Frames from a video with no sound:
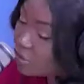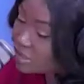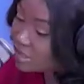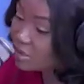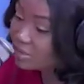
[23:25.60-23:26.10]

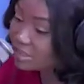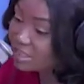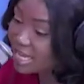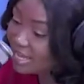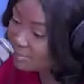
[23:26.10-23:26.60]
not on the
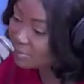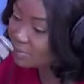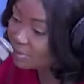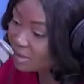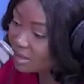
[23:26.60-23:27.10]

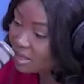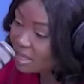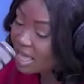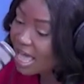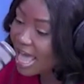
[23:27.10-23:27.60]
table.
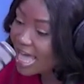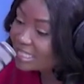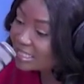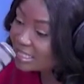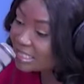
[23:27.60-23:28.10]

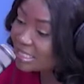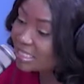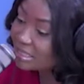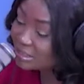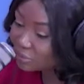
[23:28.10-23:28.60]
And
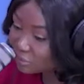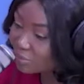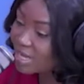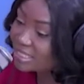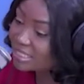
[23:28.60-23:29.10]
sit
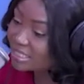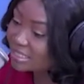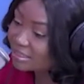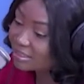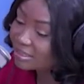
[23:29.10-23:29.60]

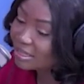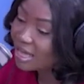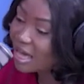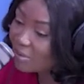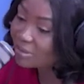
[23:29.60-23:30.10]
straight.
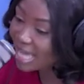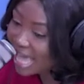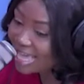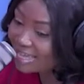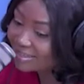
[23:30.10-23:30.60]

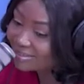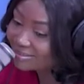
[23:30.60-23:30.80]
Okay.